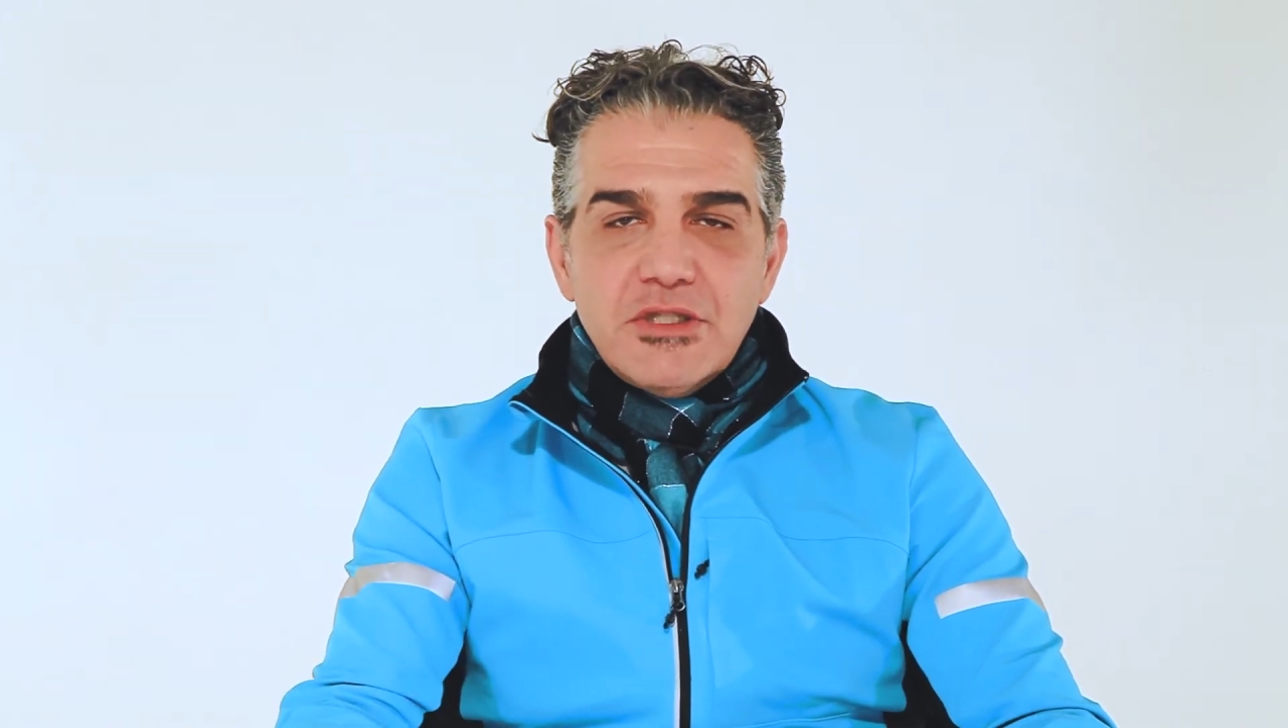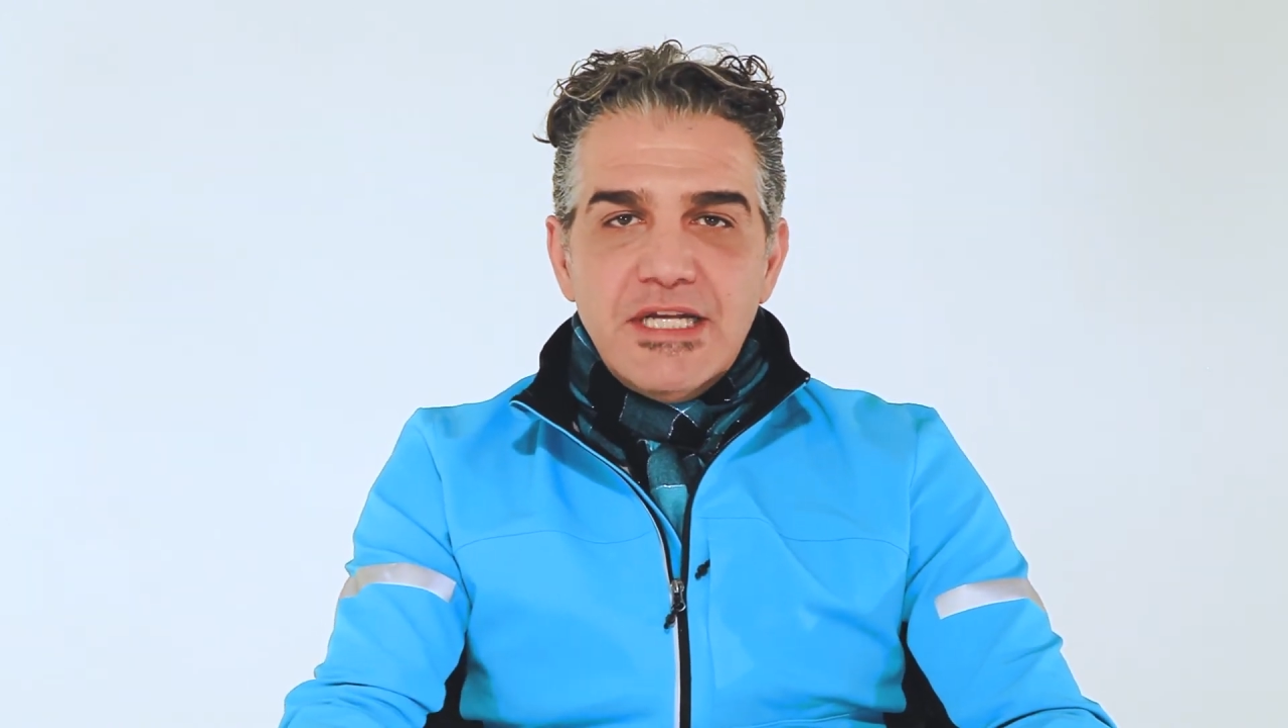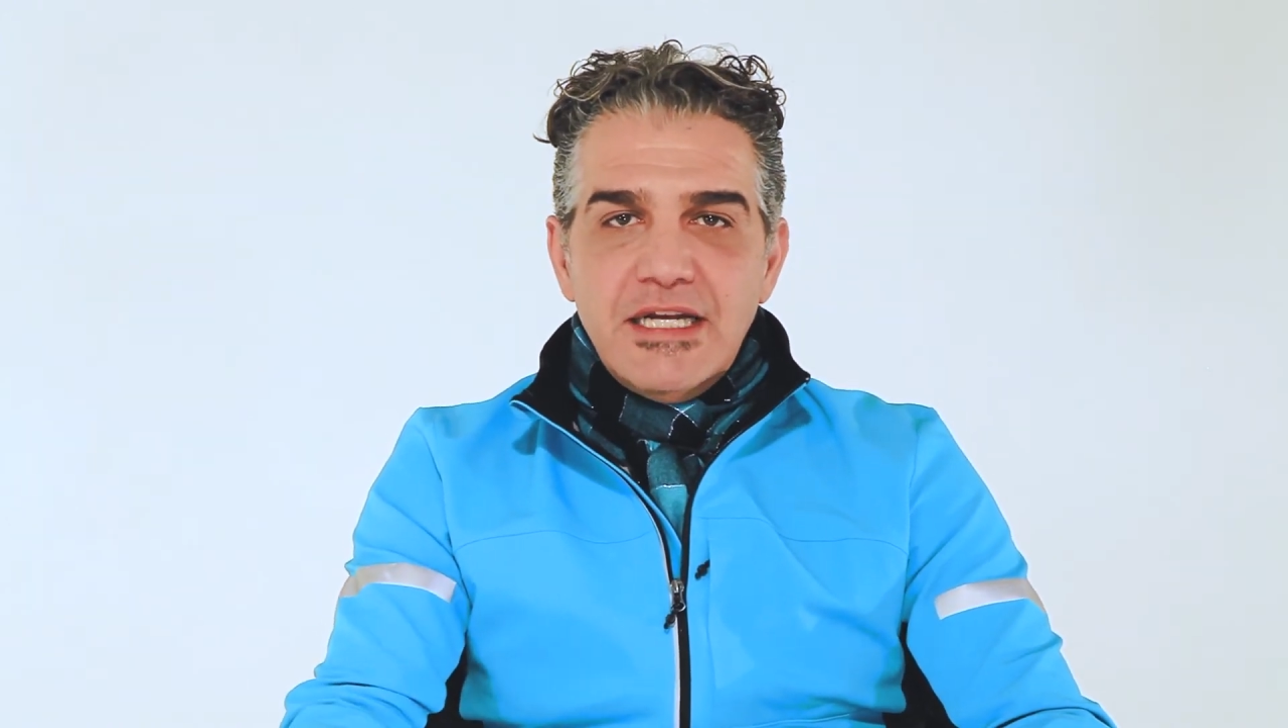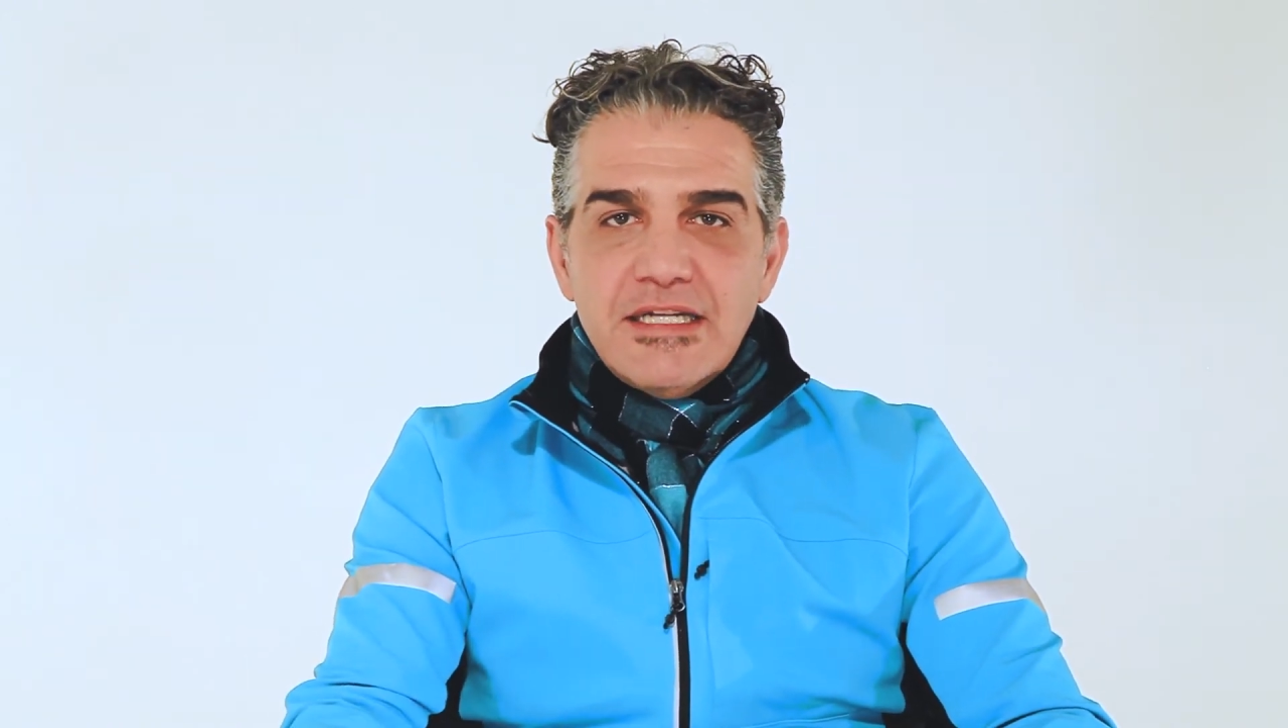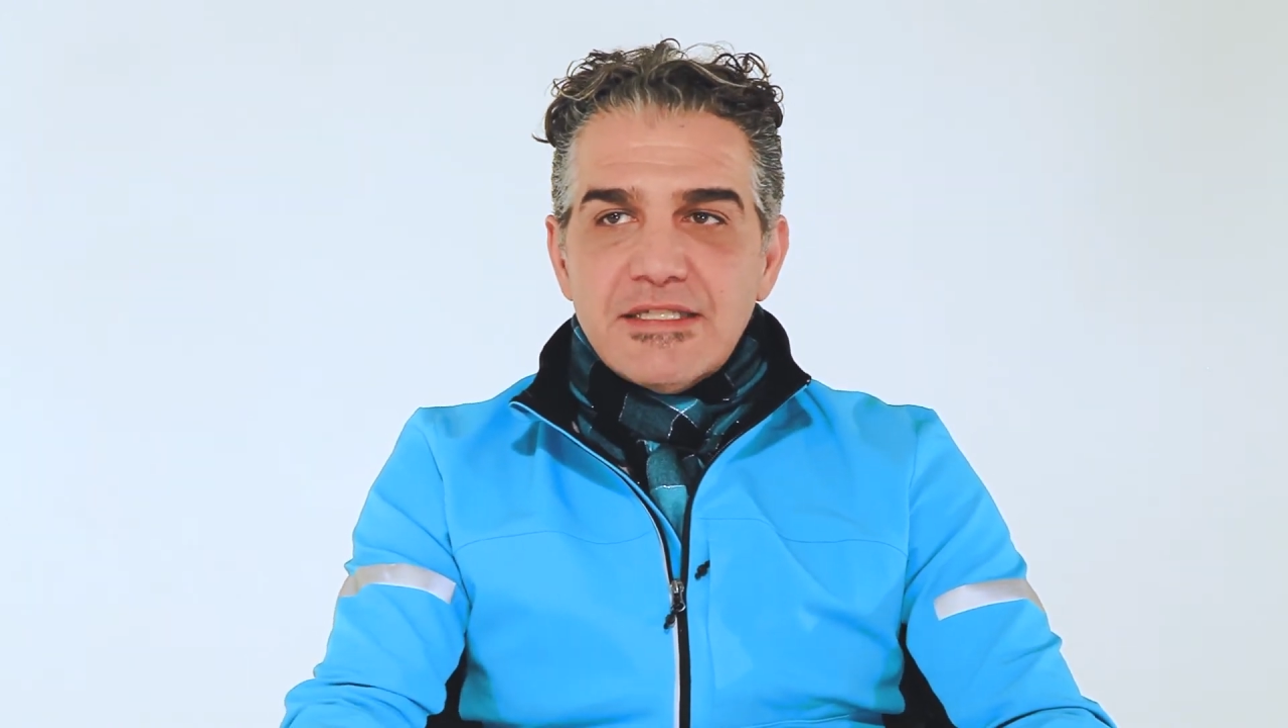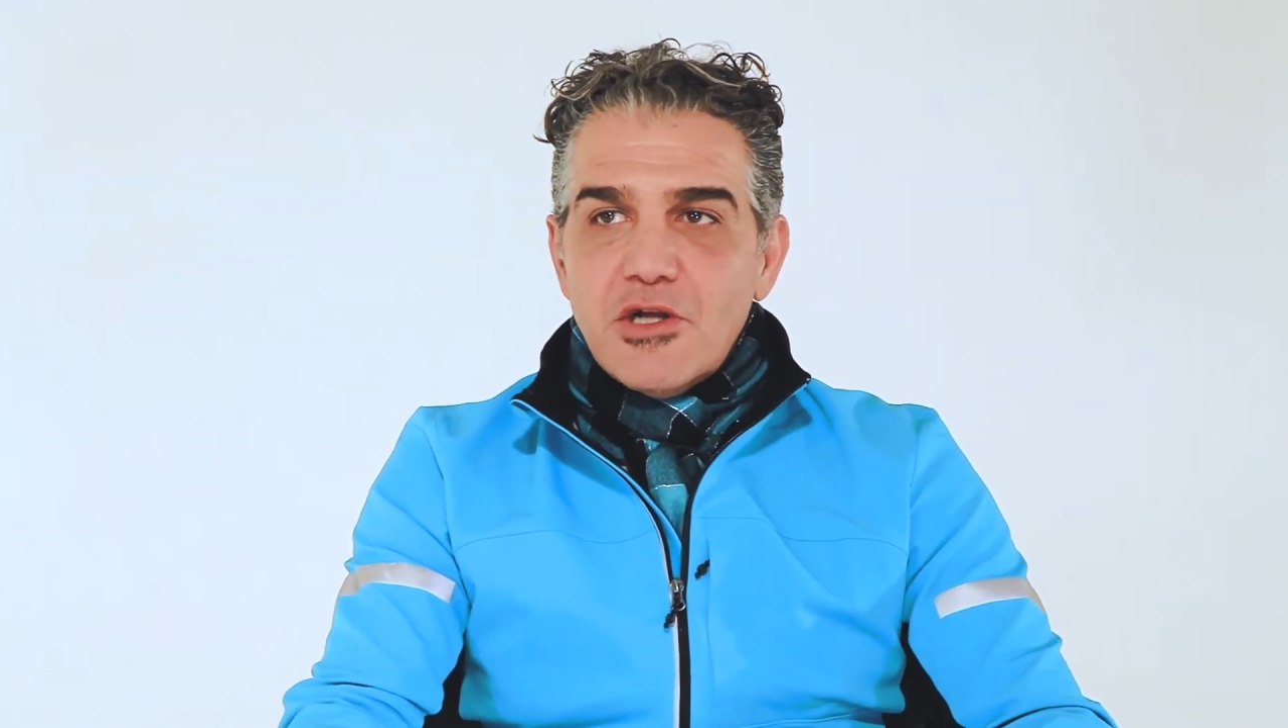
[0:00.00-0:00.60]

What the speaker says: dentist,